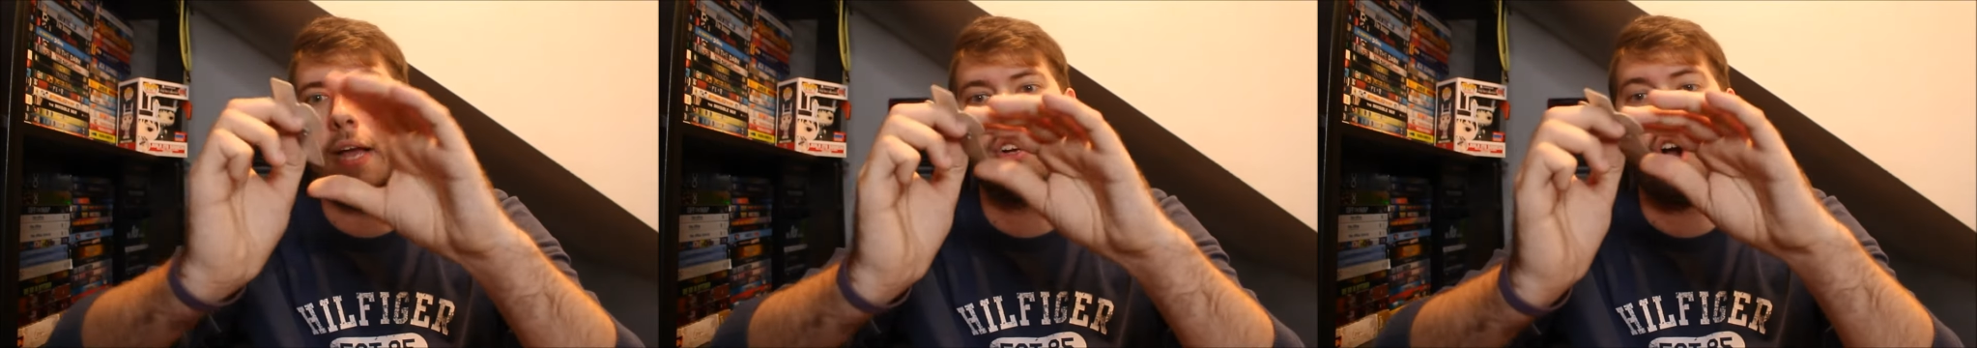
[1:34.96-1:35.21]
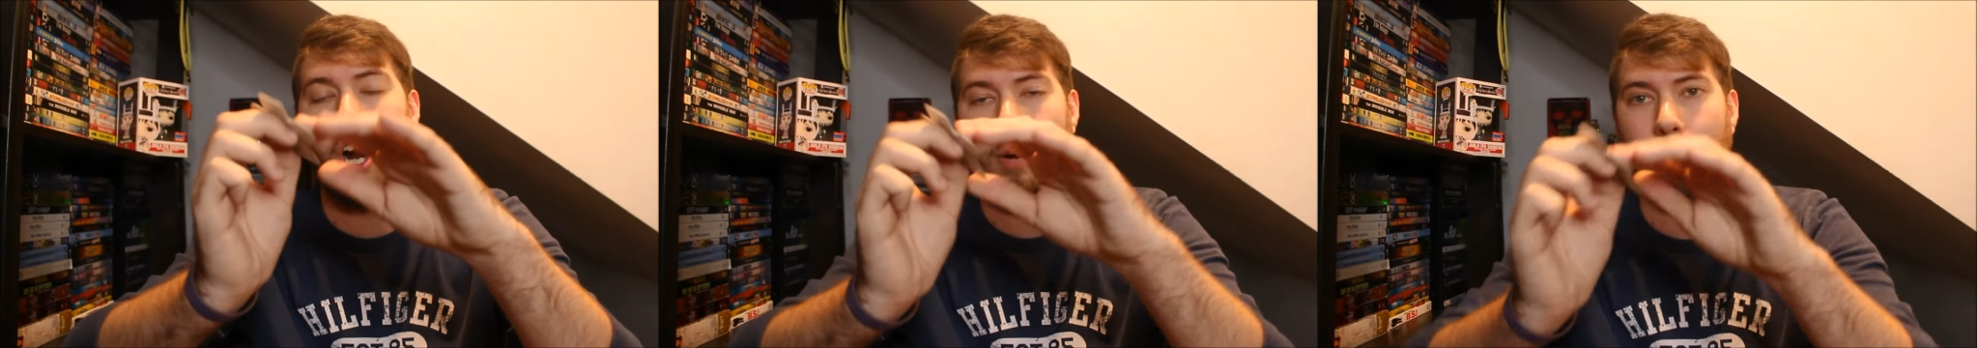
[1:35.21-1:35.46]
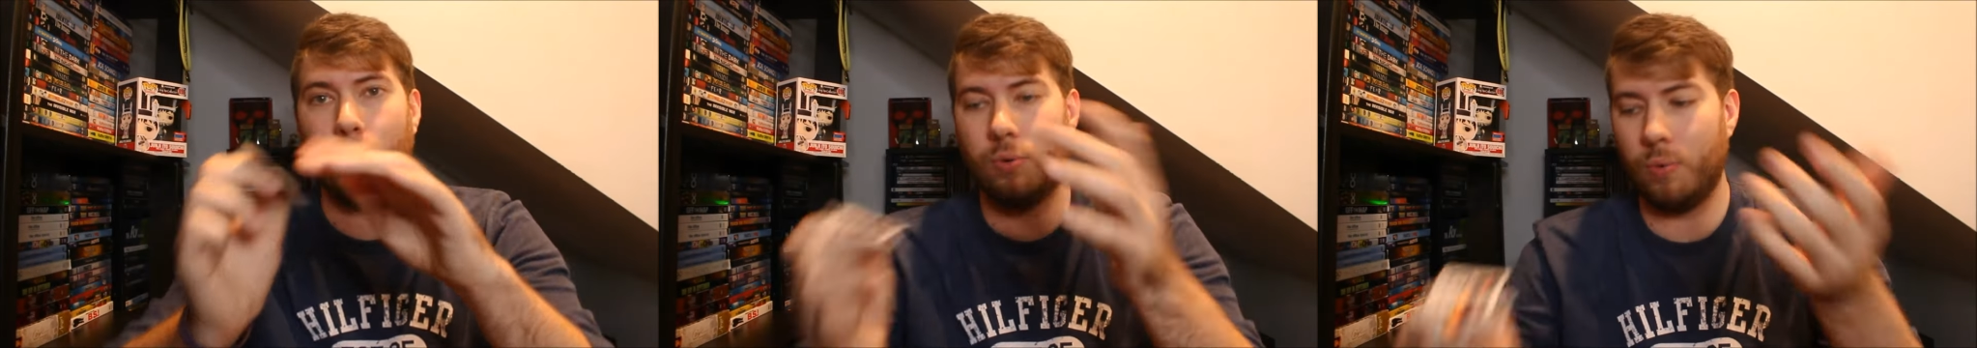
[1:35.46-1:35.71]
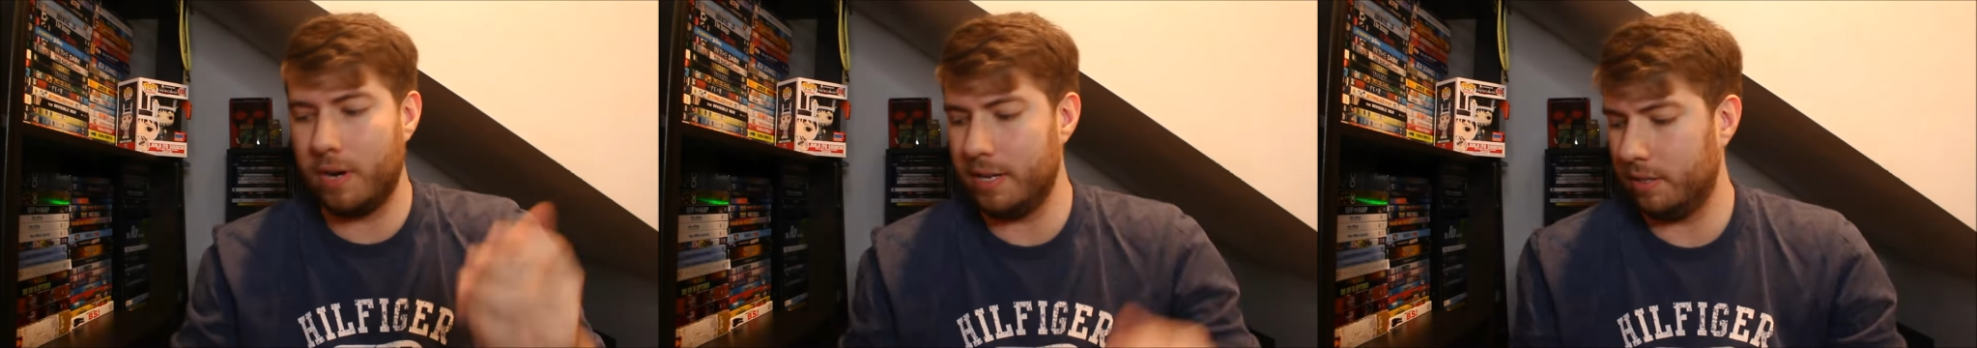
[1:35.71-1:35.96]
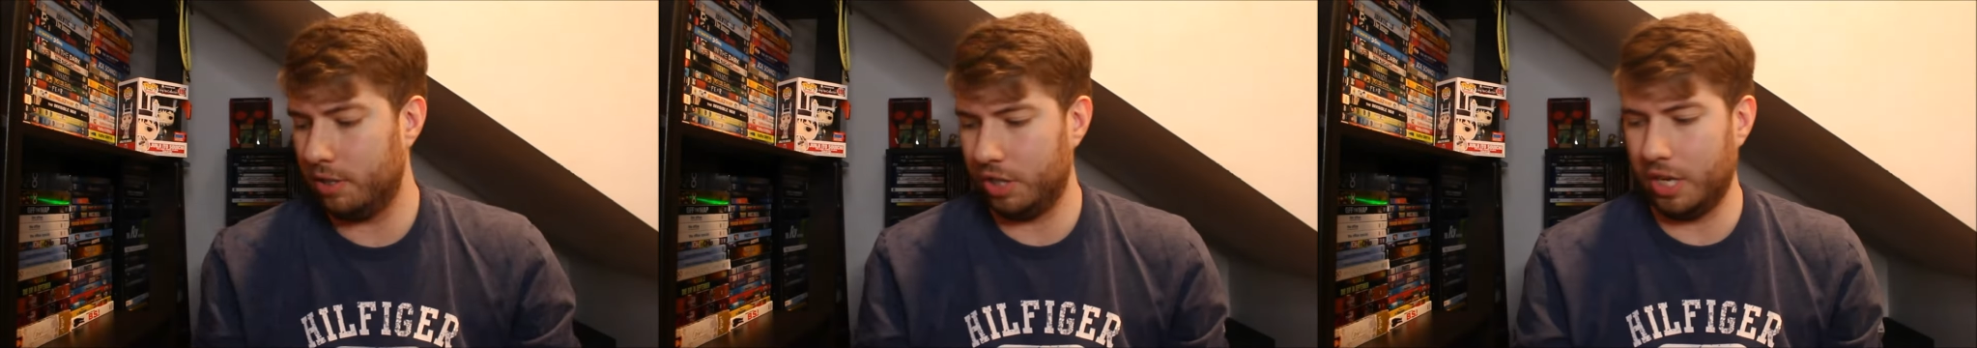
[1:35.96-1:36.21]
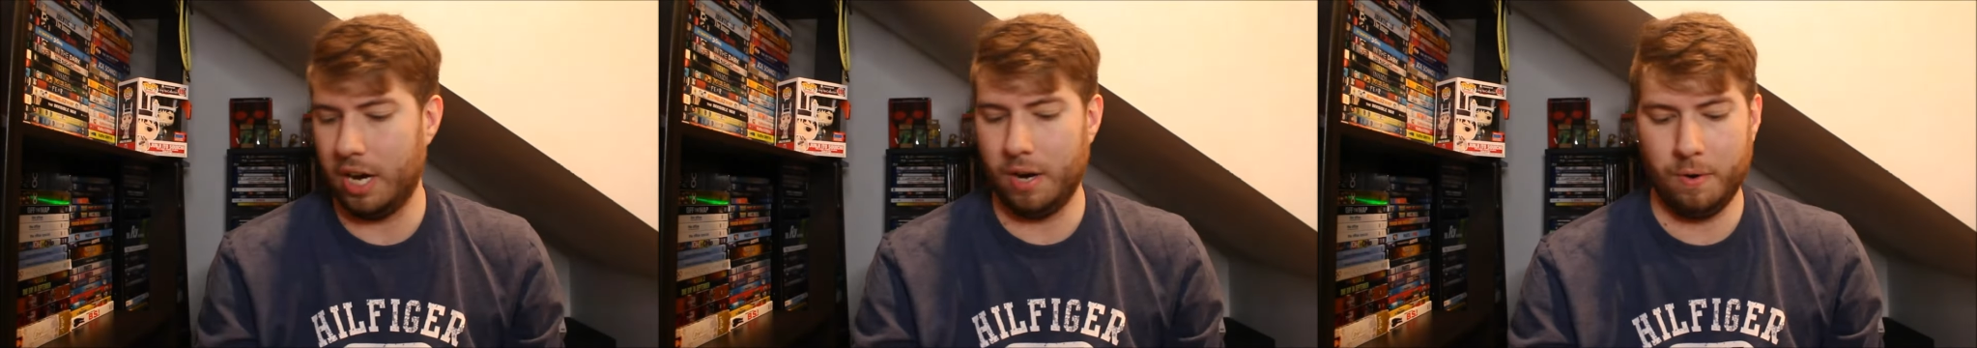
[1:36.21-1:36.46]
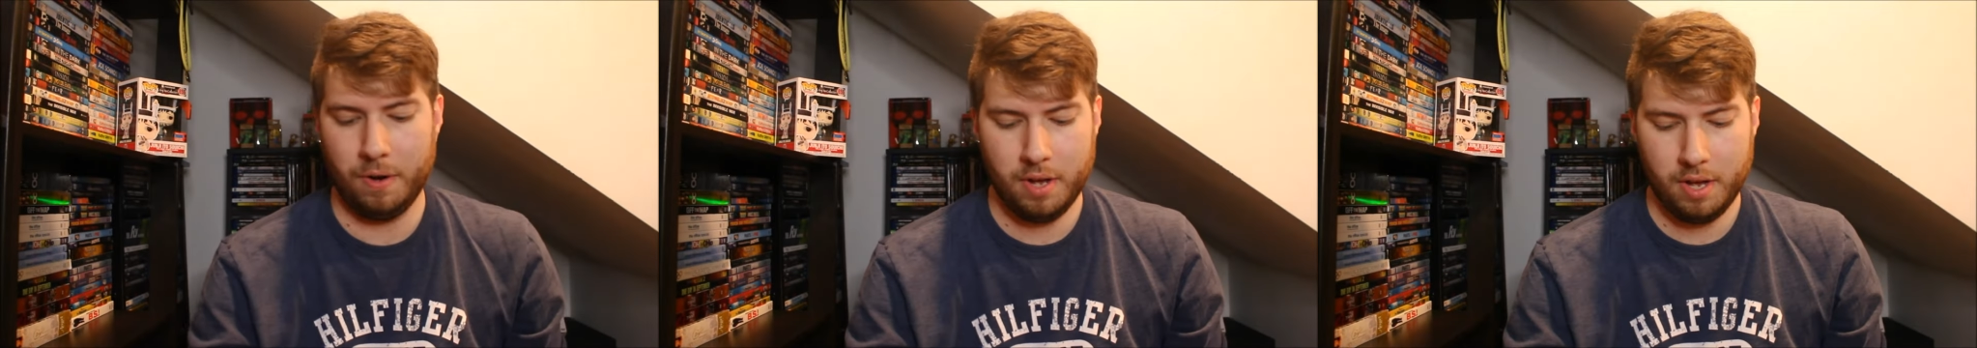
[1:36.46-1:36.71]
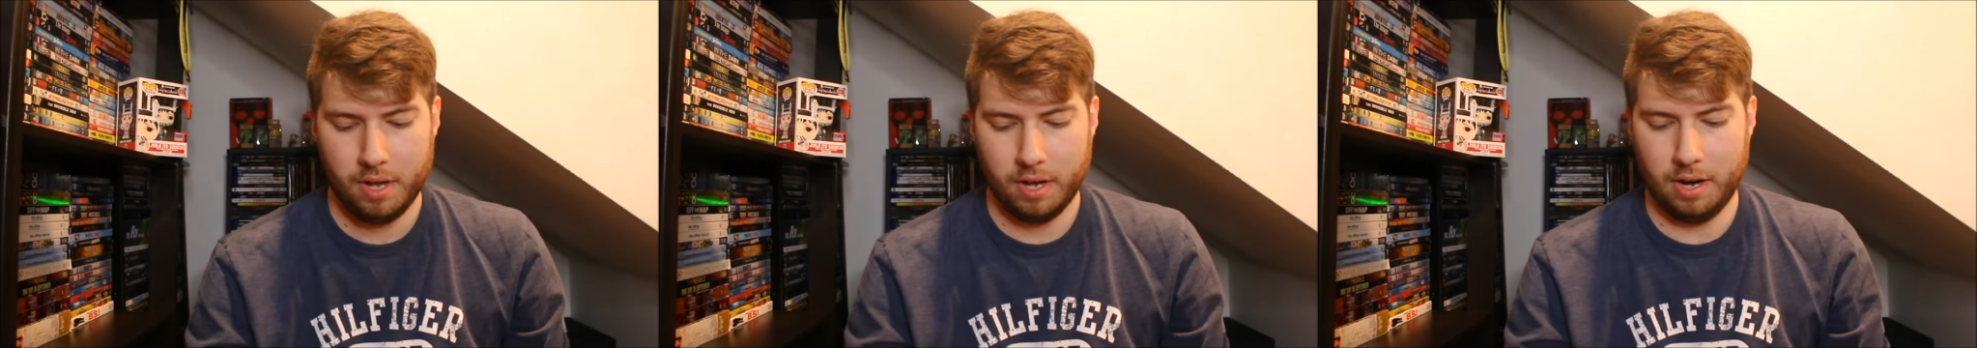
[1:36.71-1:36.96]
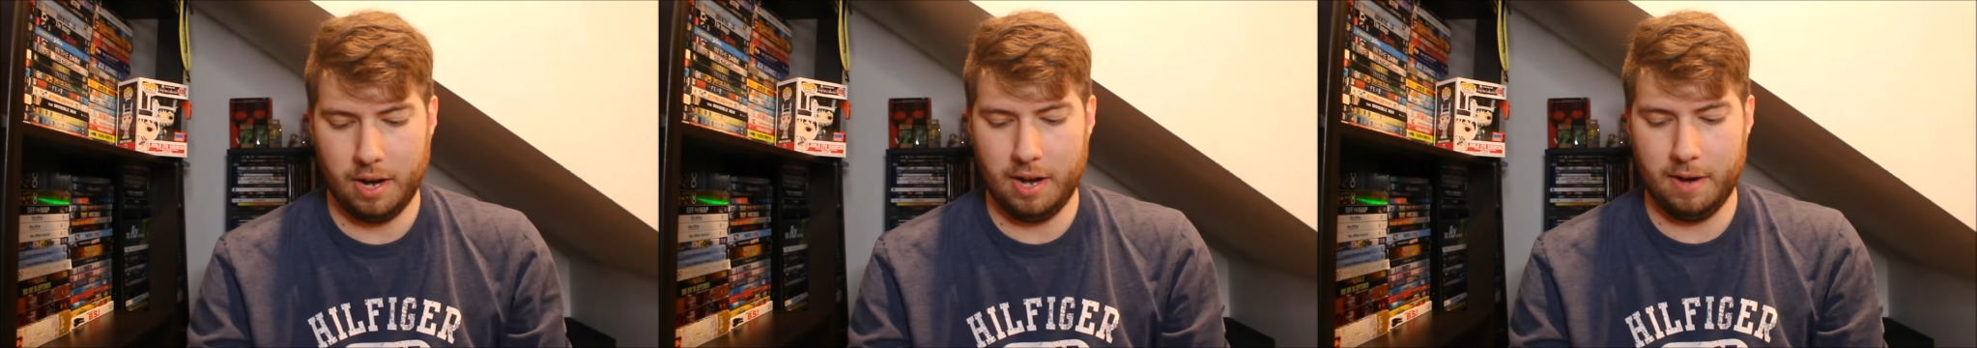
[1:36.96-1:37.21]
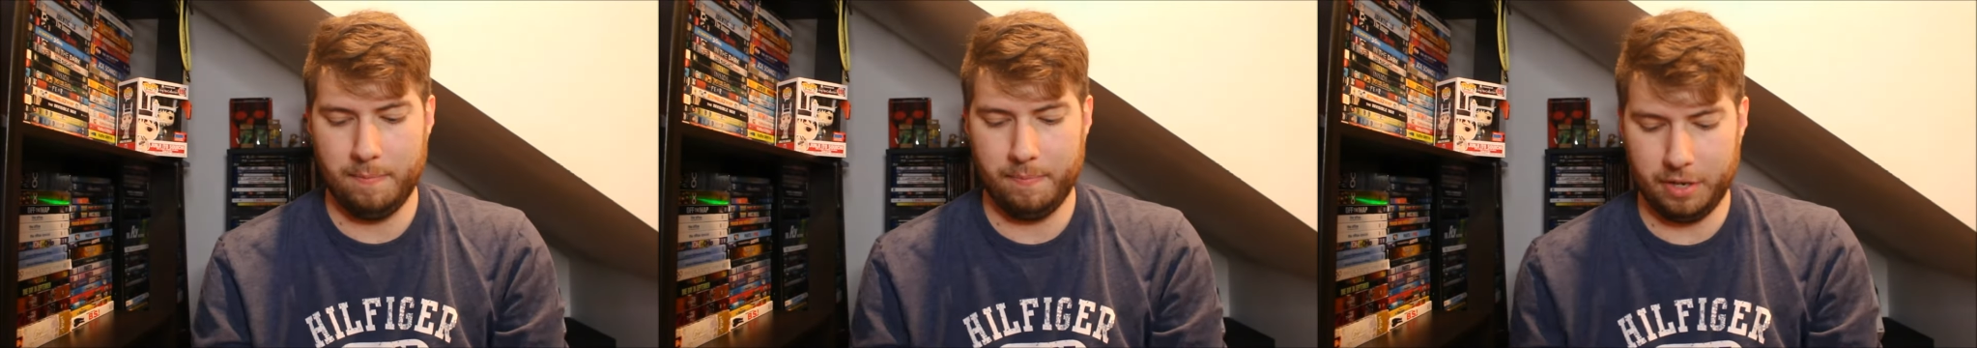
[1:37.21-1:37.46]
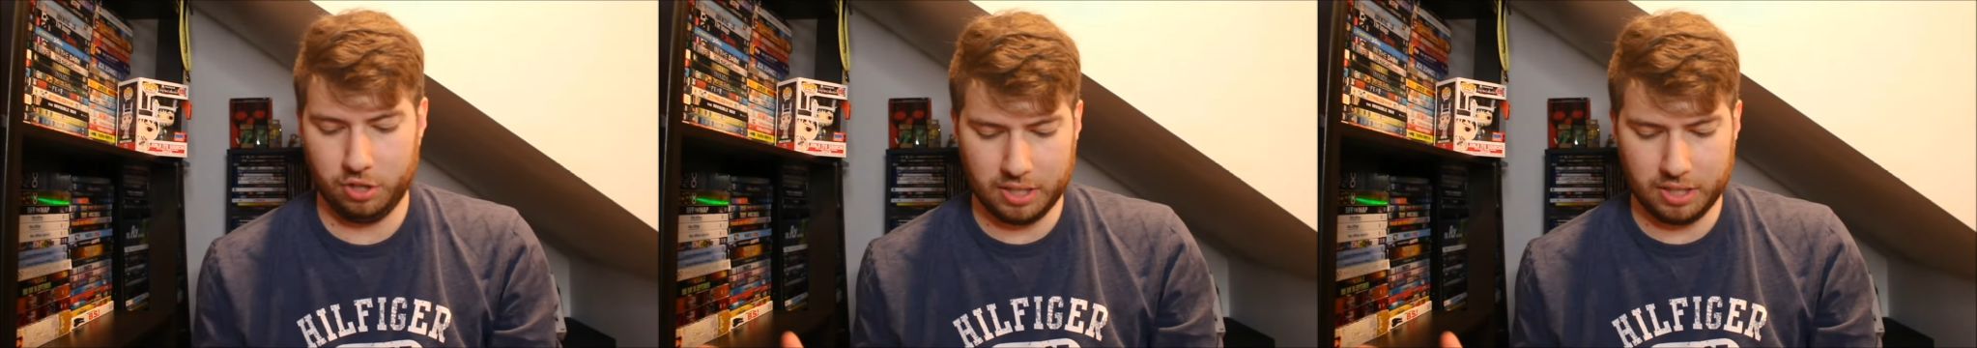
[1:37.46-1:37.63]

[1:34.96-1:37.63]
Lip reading: cardboard one, so there's